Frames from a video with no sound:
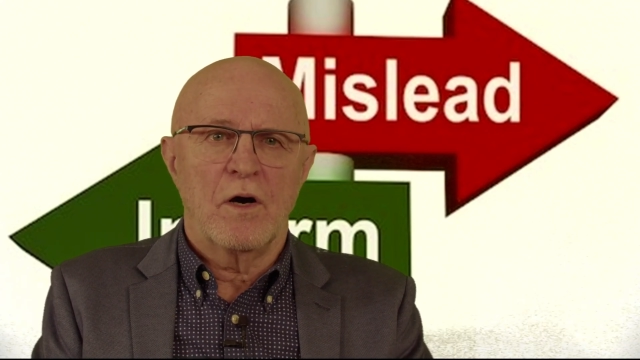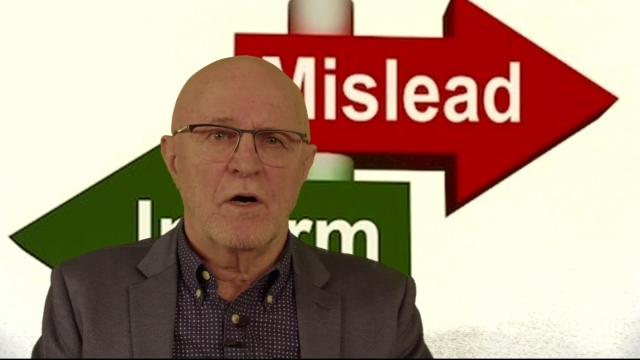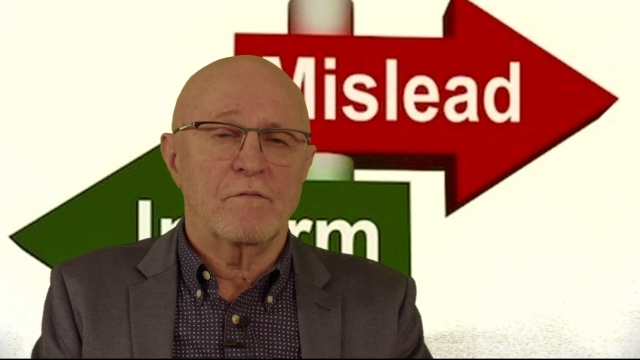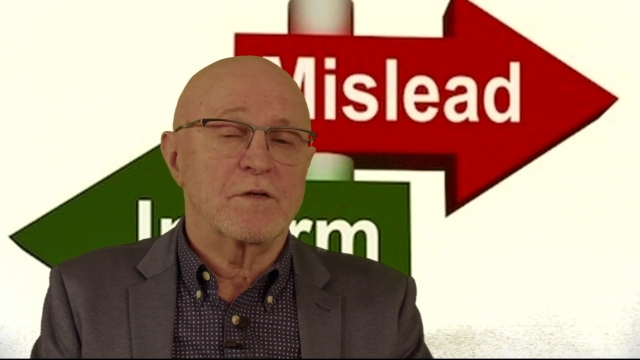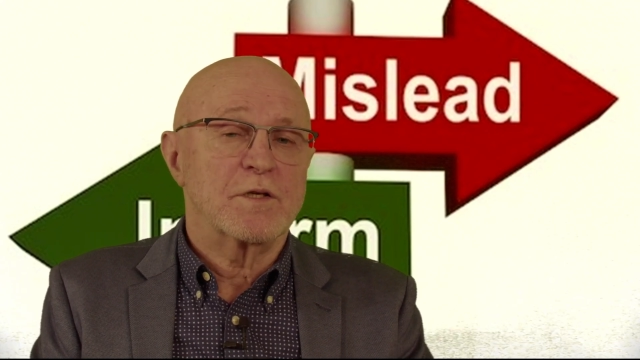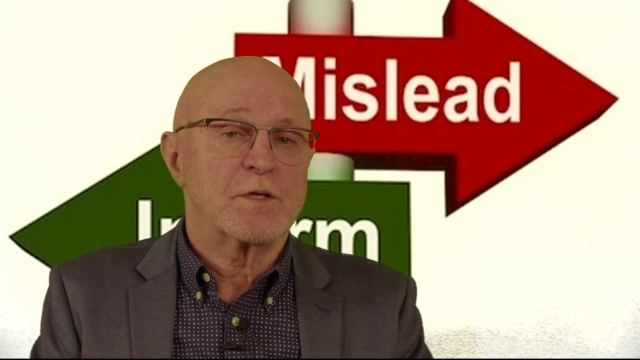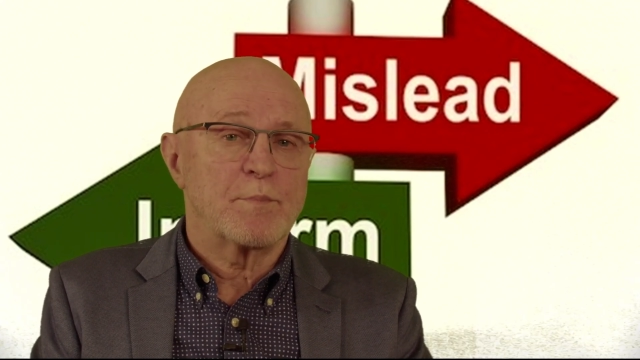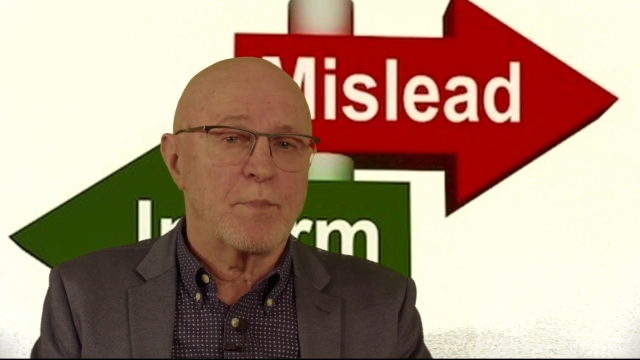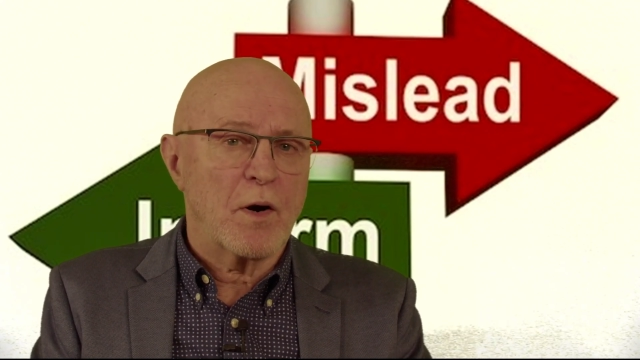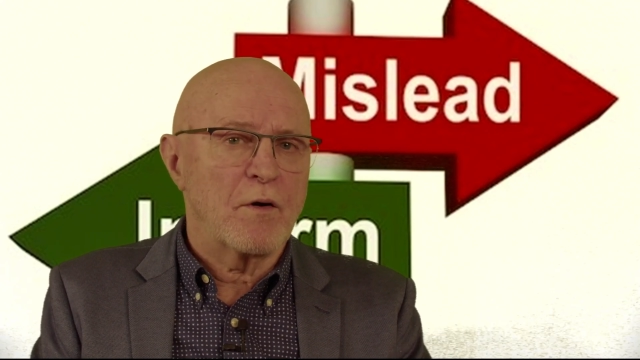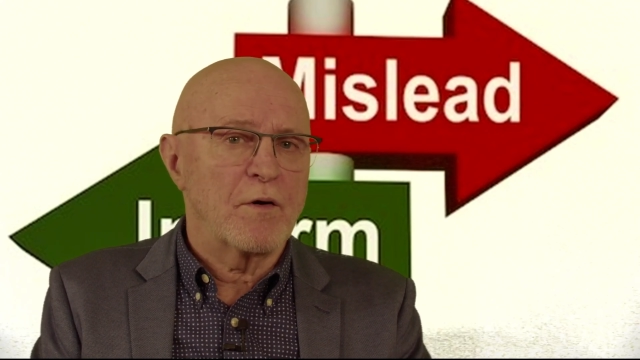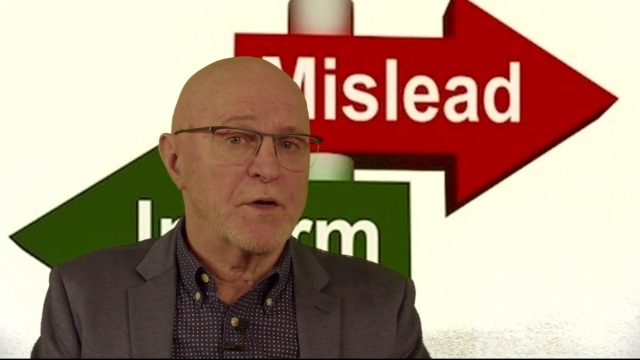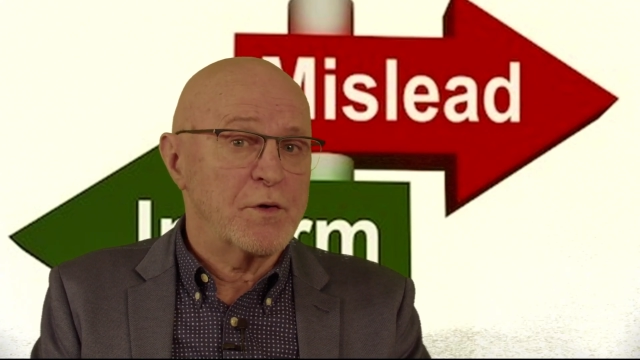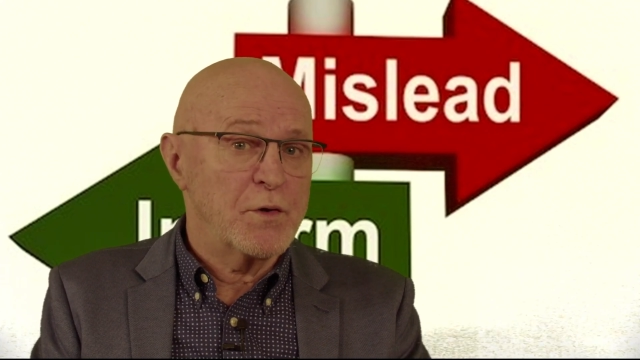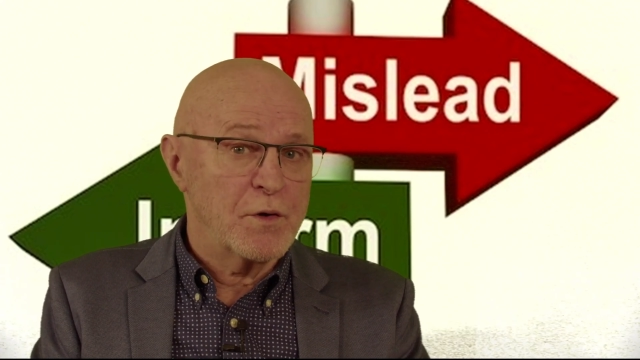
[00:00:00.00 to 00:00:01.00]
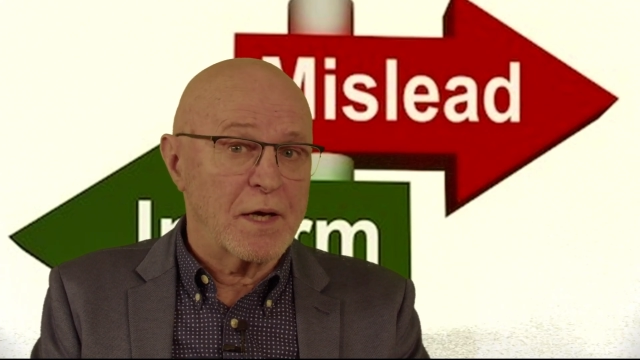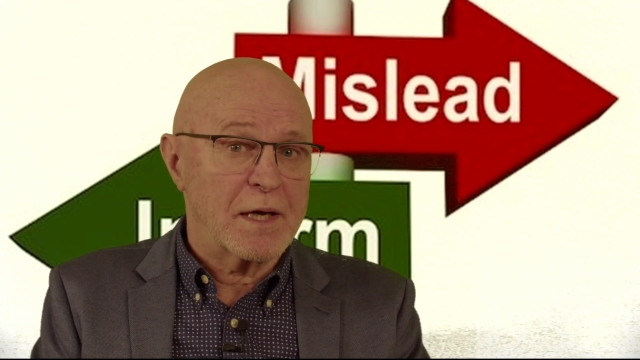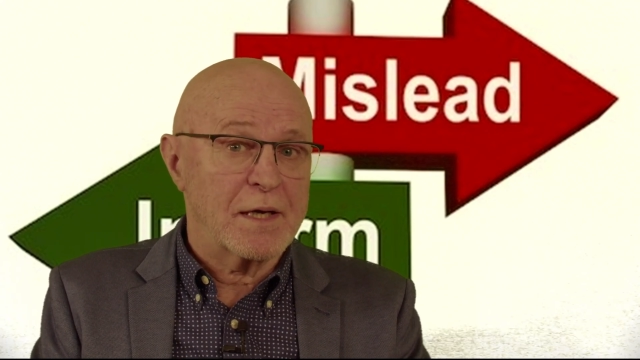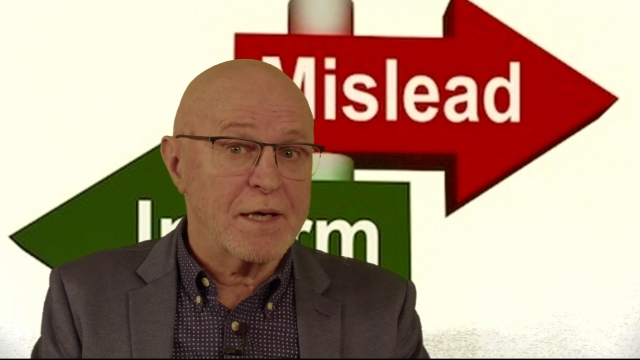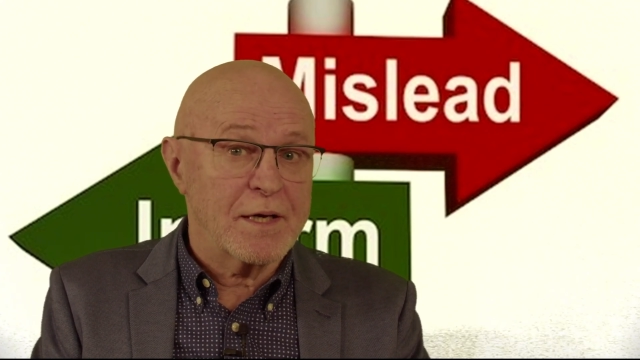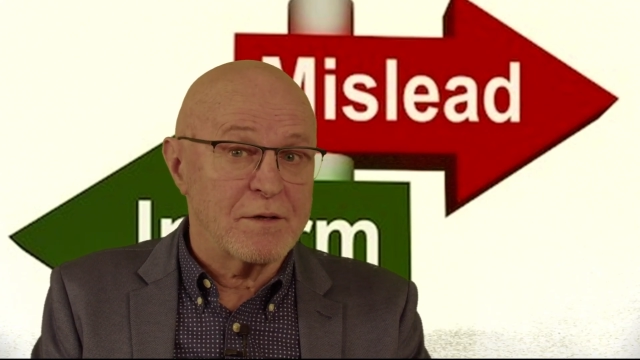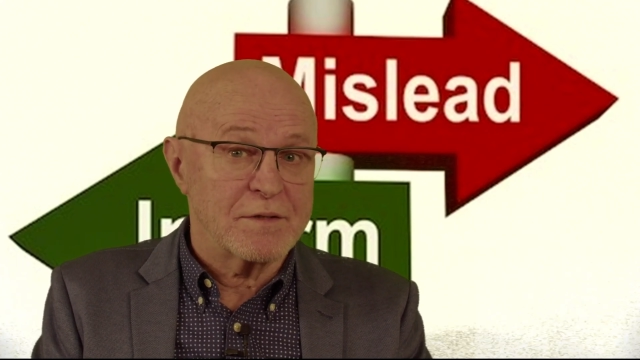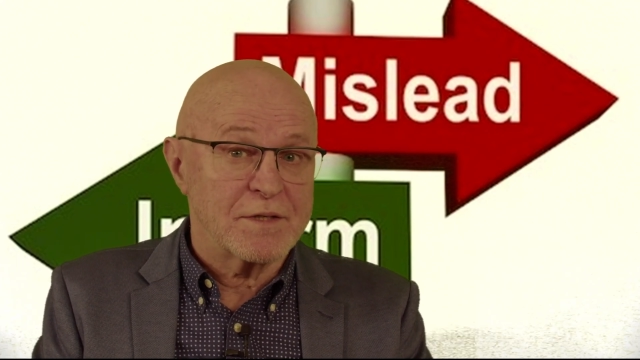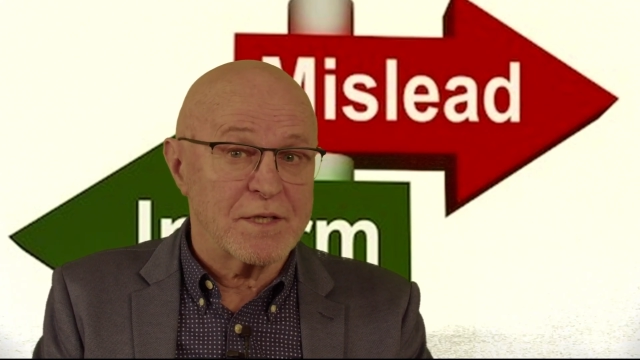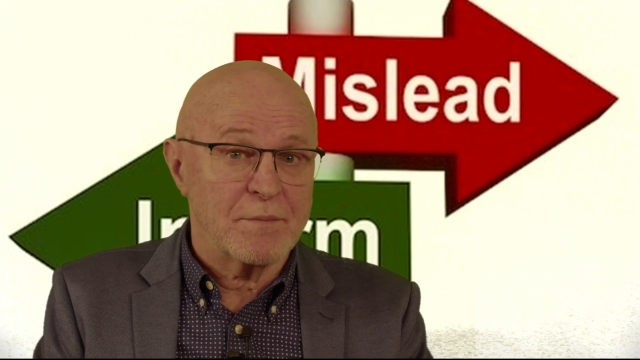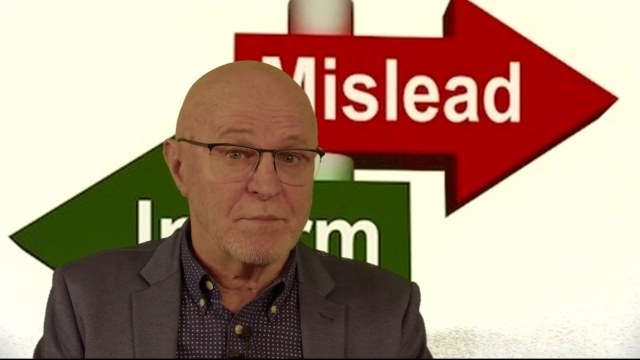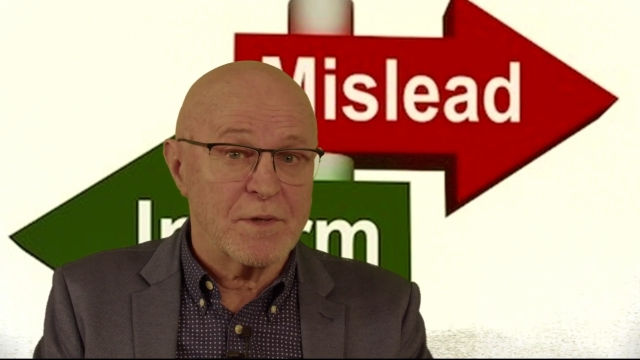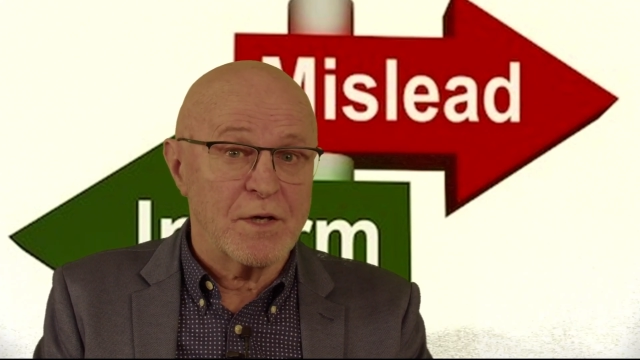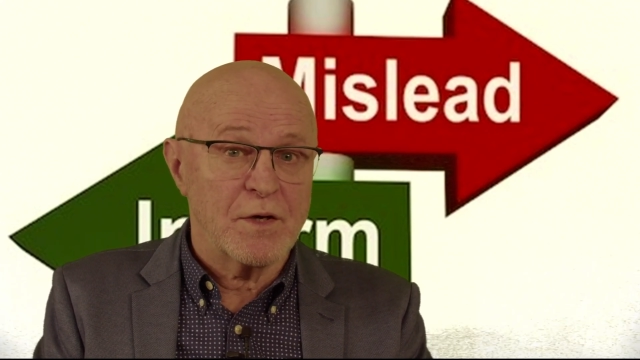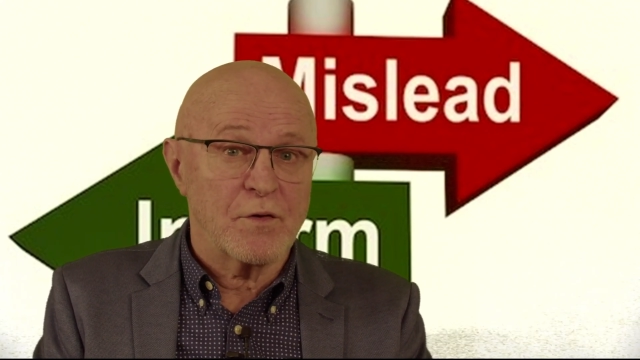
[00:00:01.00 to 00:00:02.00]
of inspiring you to click on
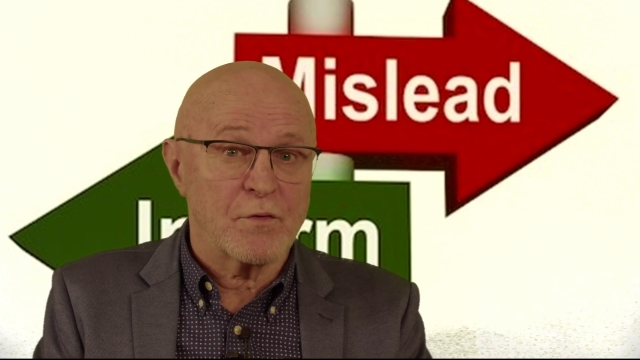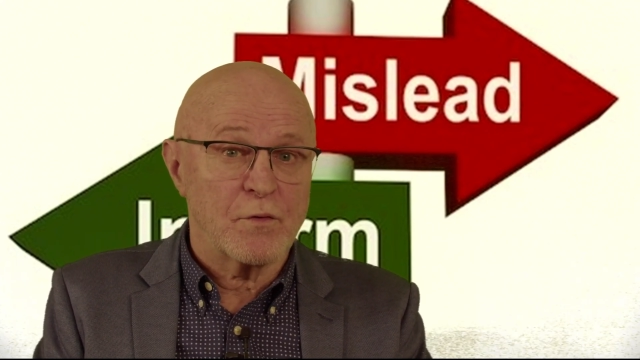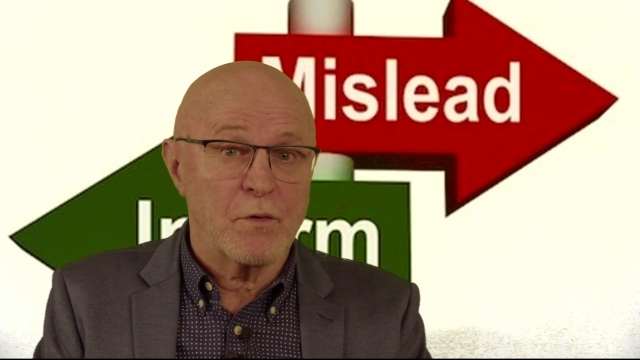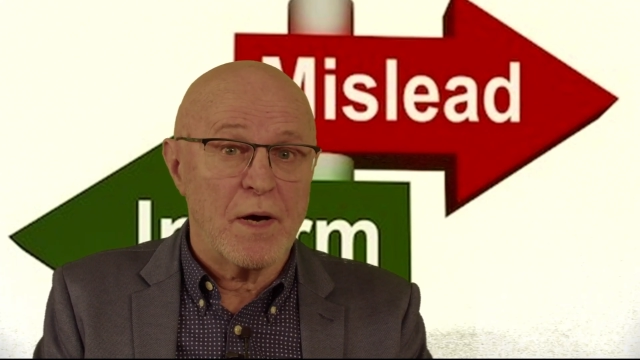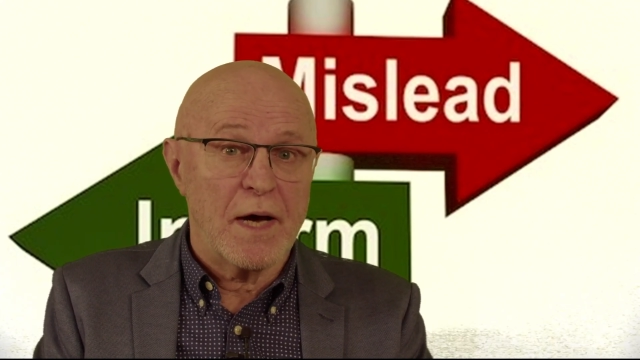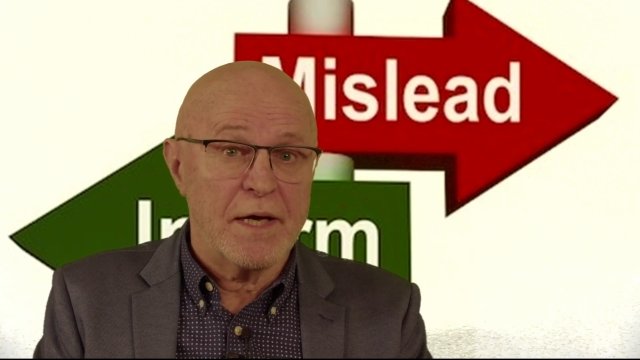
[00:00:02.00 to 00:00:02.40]
something through